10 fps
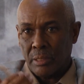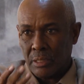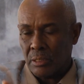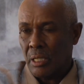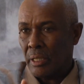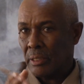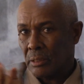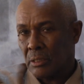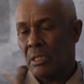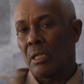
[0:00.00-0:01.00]
talking
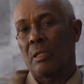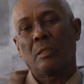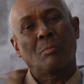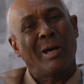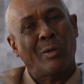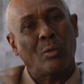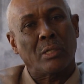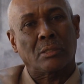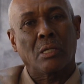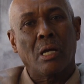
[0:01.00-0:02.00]
about the SNM and why
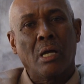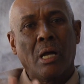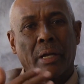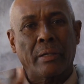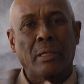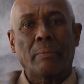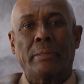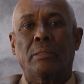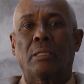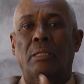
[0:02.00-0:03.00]
those people are
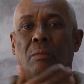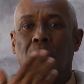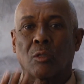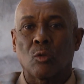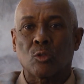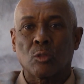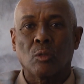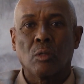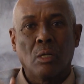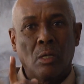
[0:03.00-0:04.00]
punishing and what's doing
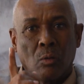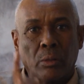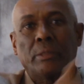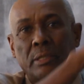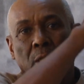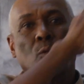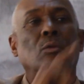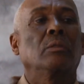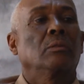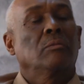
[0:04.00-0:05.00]
that, they will tell us, you
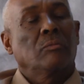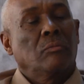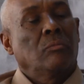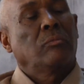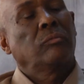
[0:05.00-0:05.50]
will be arrested.